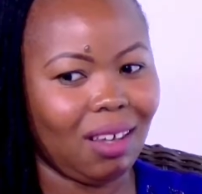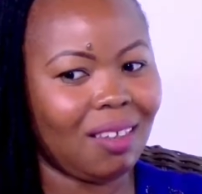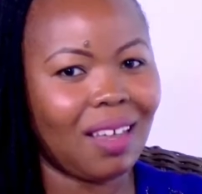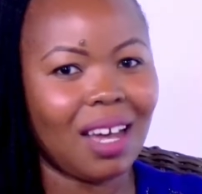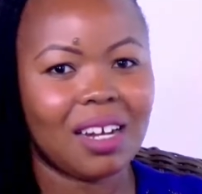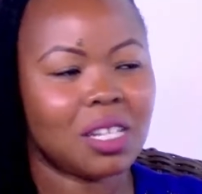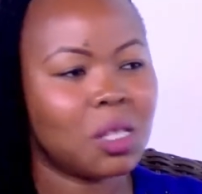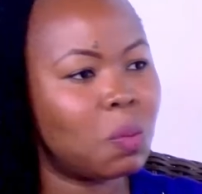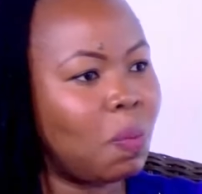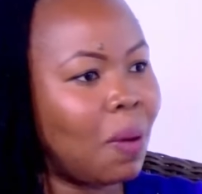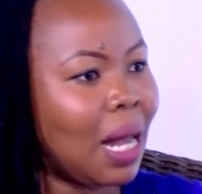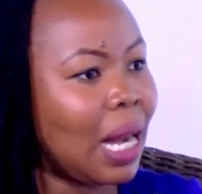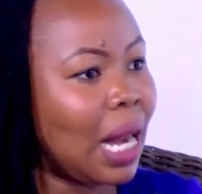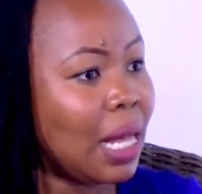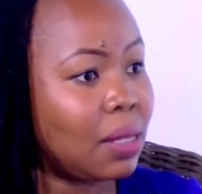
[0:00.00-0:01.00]
and that is
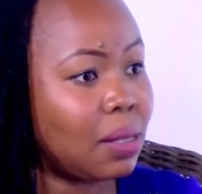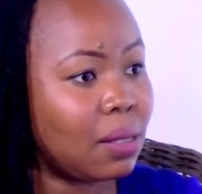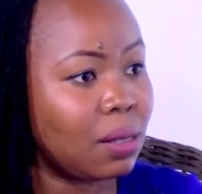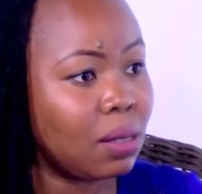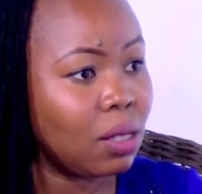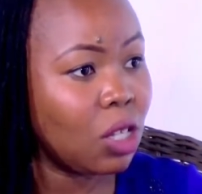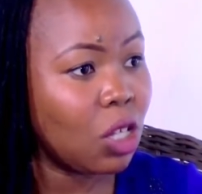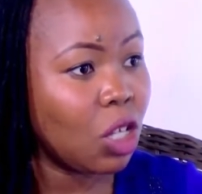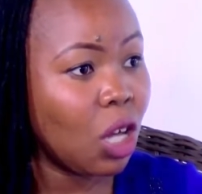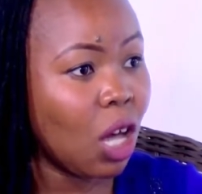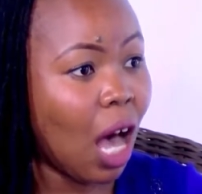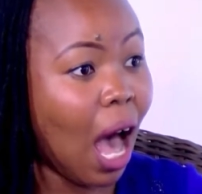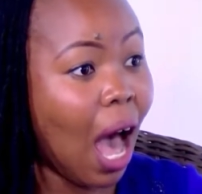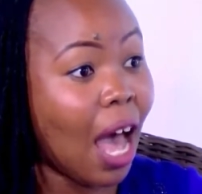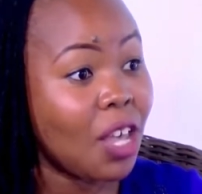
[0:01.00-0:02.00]
balance.
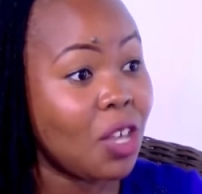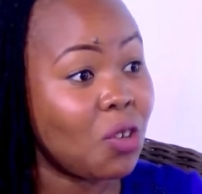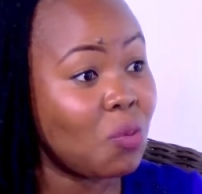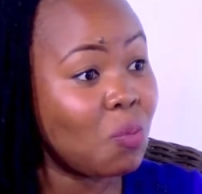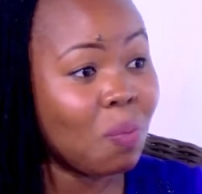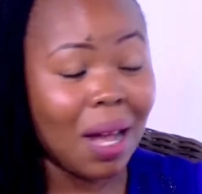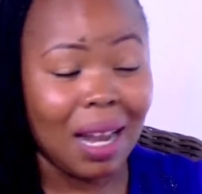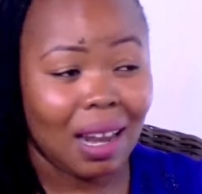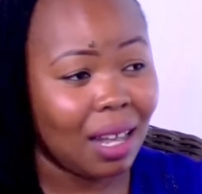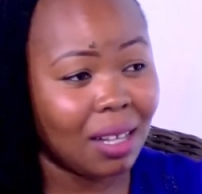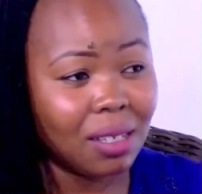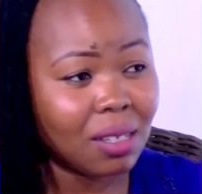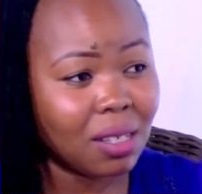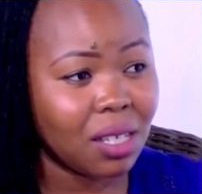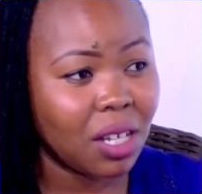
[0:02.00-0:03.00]
Are you
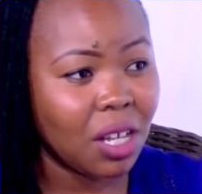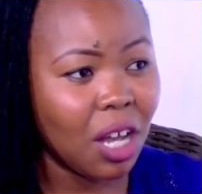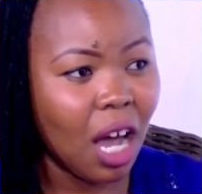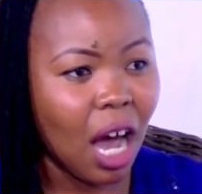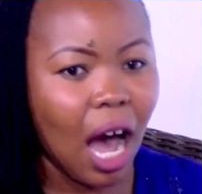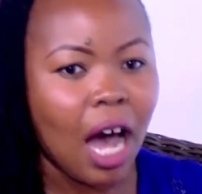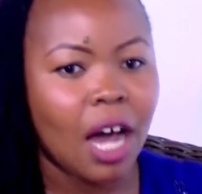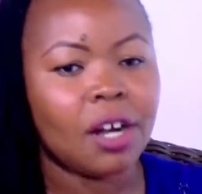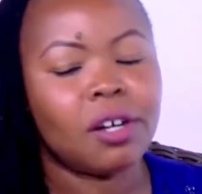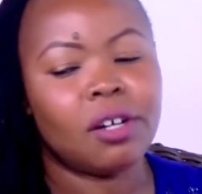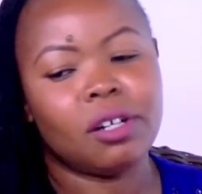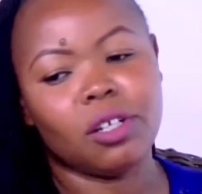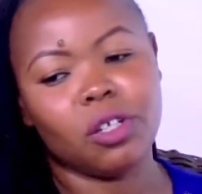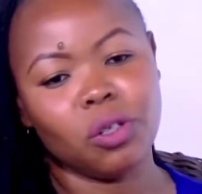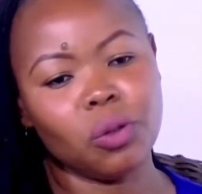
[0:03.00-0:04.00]
balanced? Are
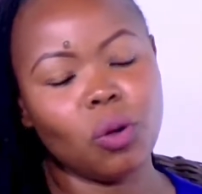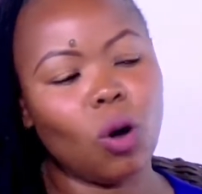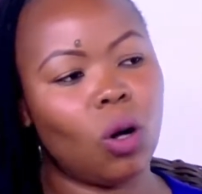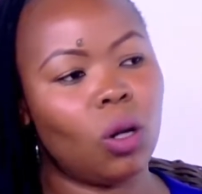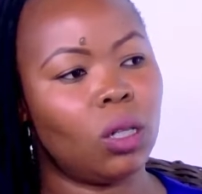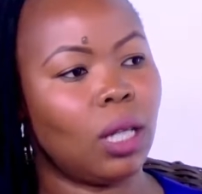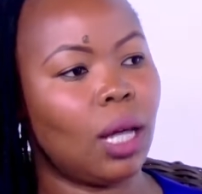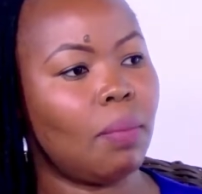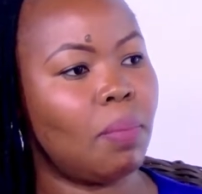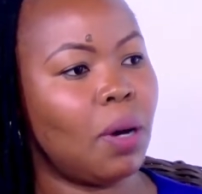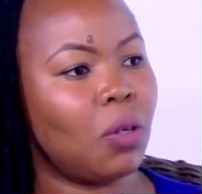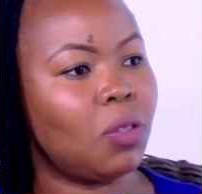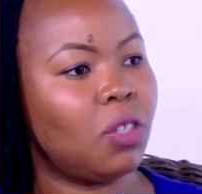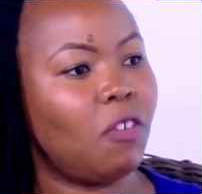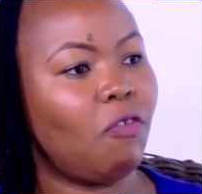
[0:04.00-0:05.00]
you all
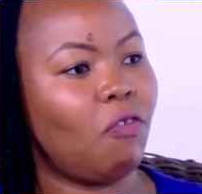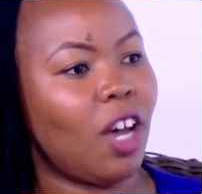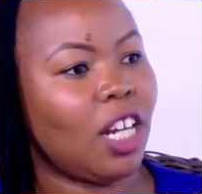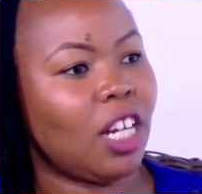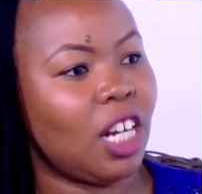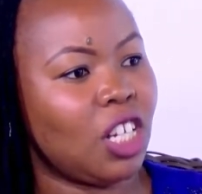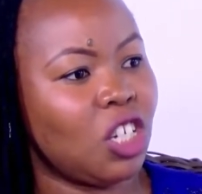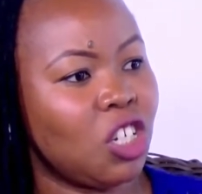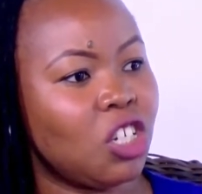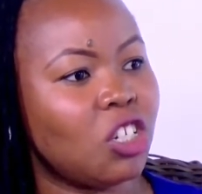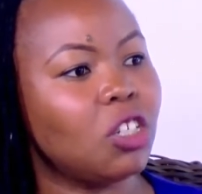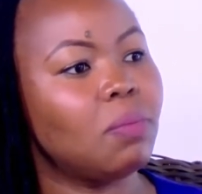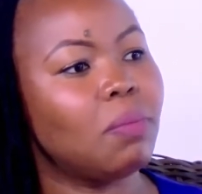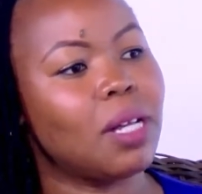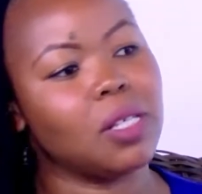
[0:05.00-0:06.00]
about the
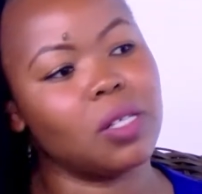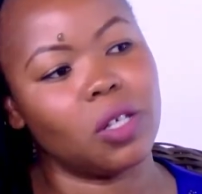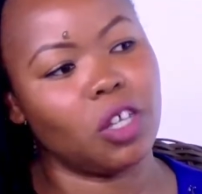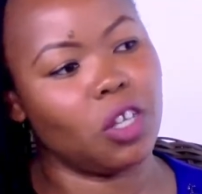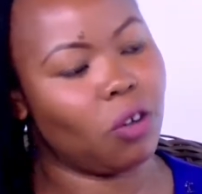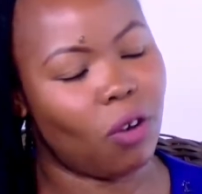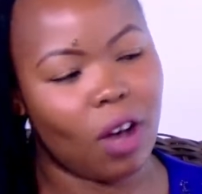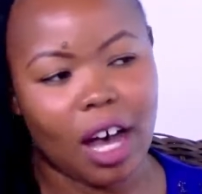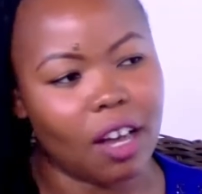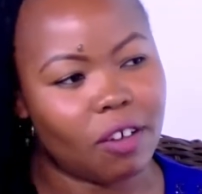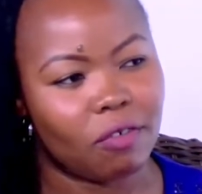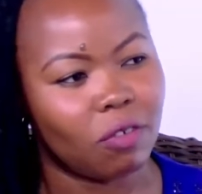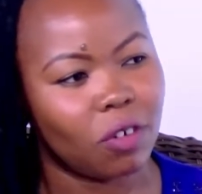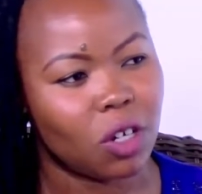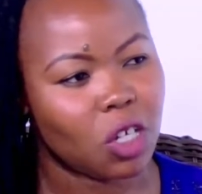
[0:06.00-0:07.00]
financial muscle you
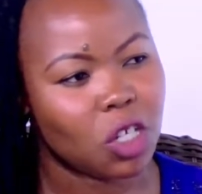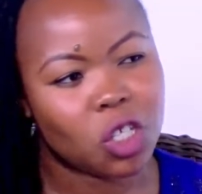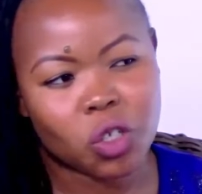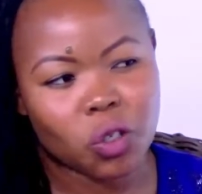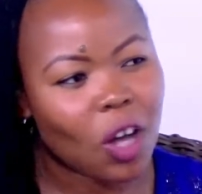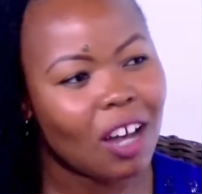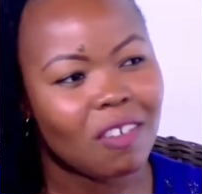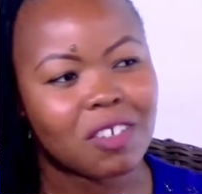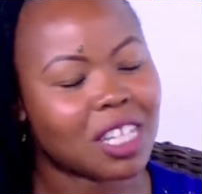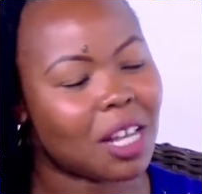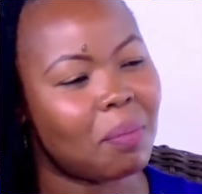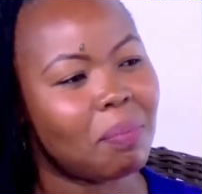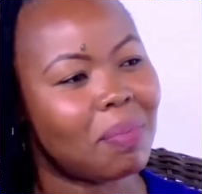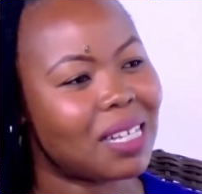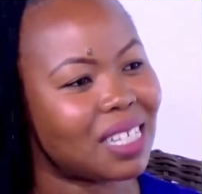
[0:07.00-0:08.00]
have? Do you have
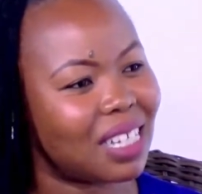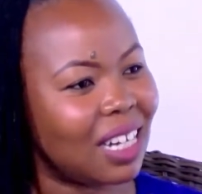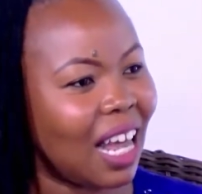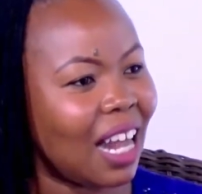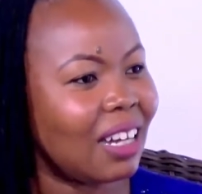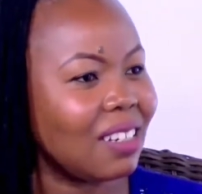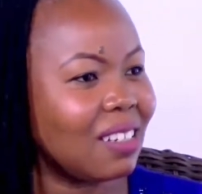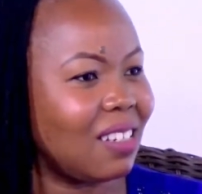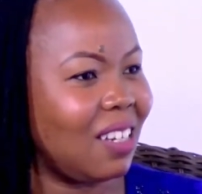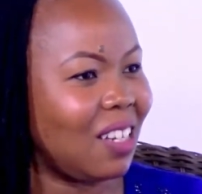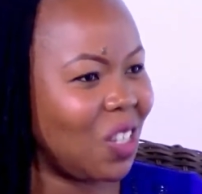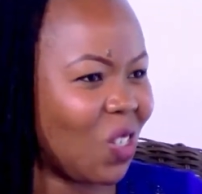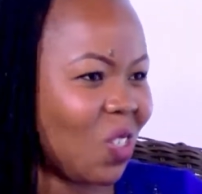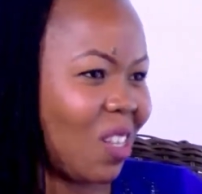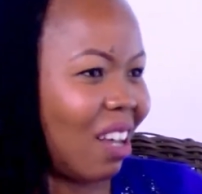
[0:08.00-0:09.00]
some personality
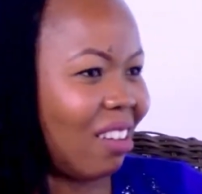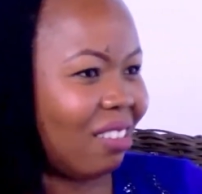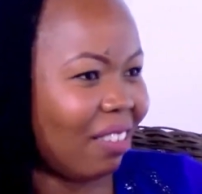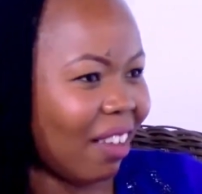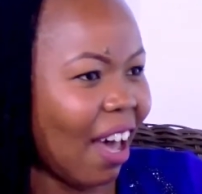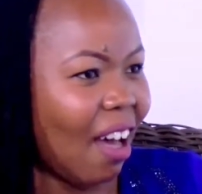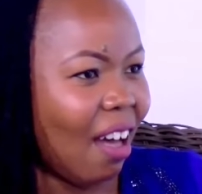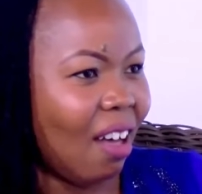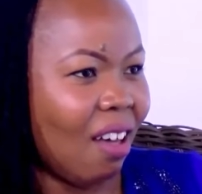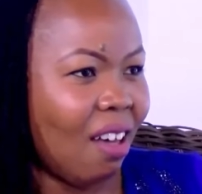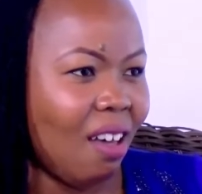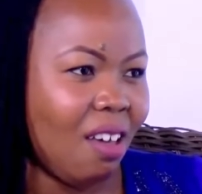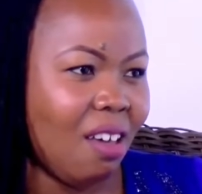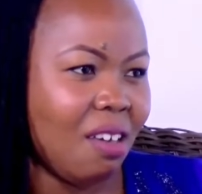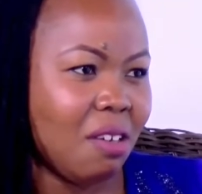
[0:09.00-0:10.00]
inside there?
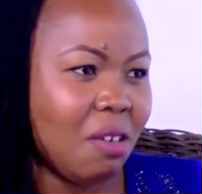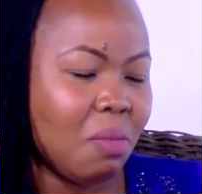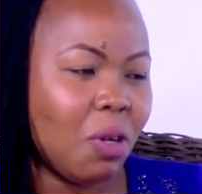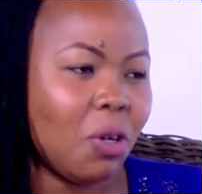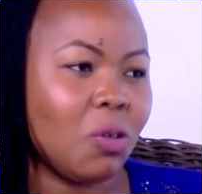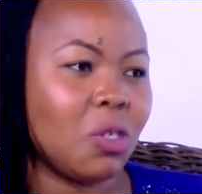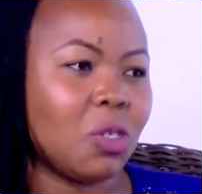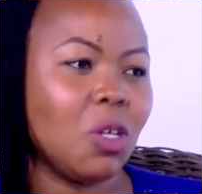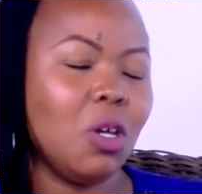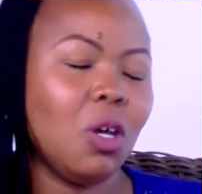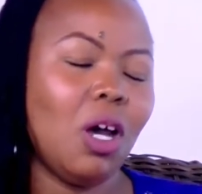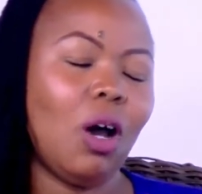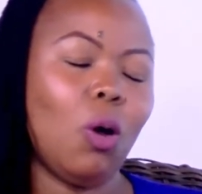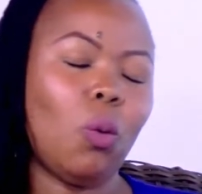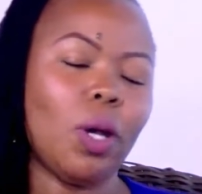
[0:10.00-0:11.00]
Because
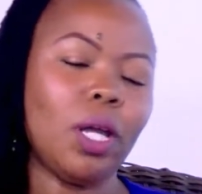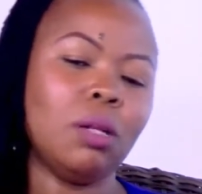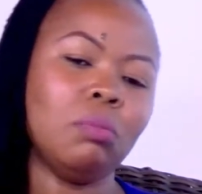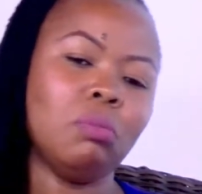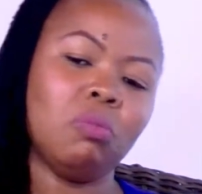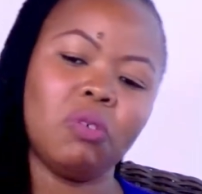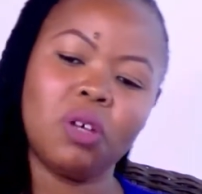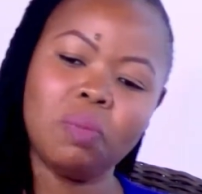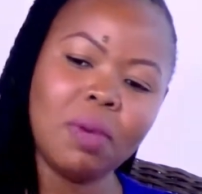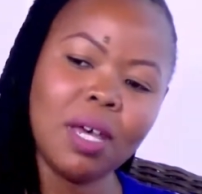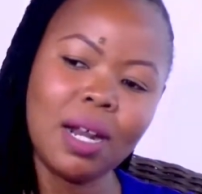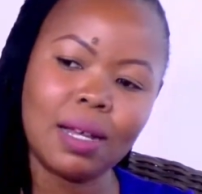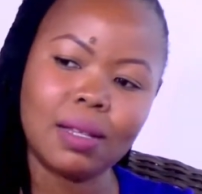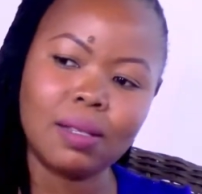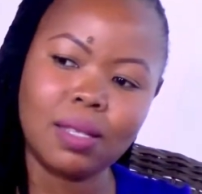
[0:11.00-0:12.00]
when women
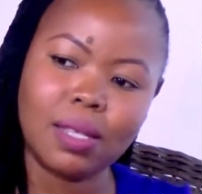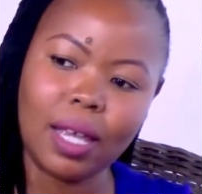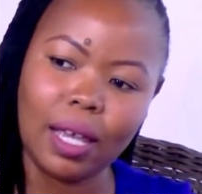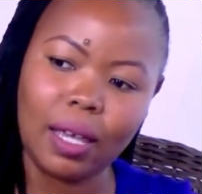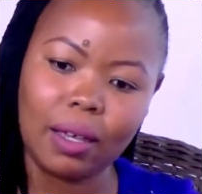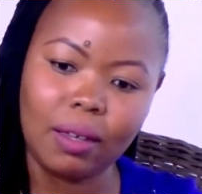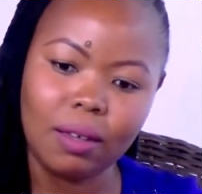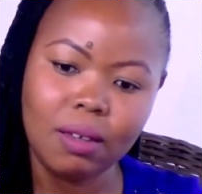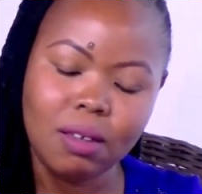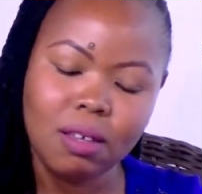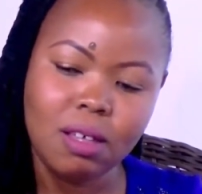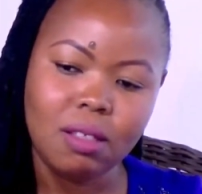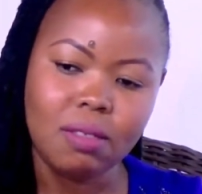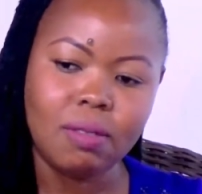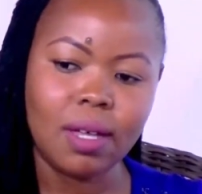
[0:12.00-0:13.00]
are saying
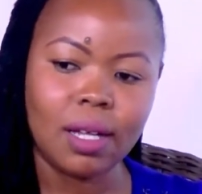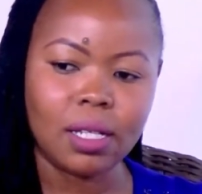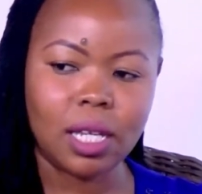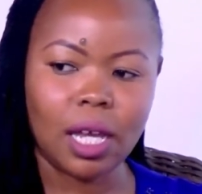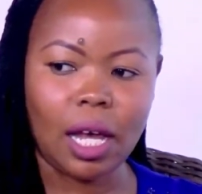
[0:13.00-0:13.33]
that